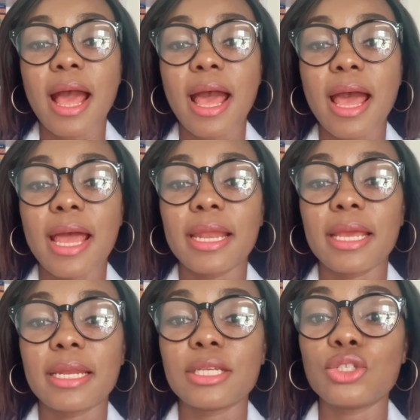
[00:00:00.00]
and
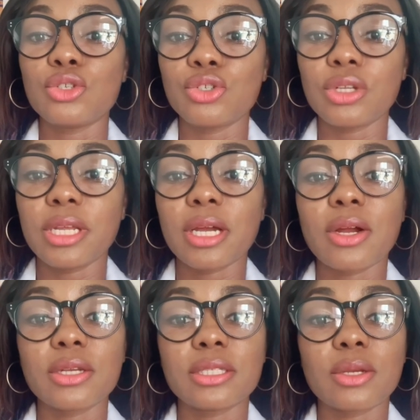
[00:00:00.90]
it is usually a
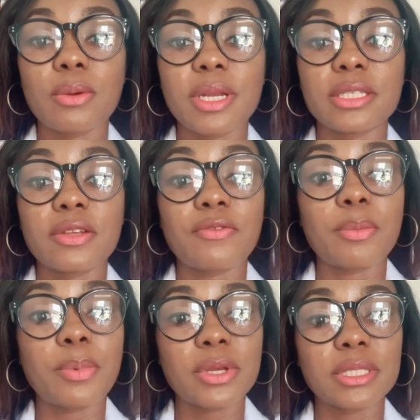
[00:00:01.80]
consequence of a
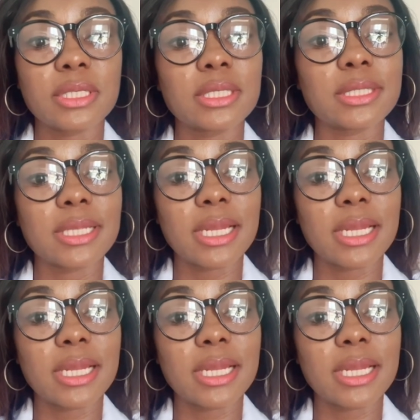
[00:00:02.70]
person's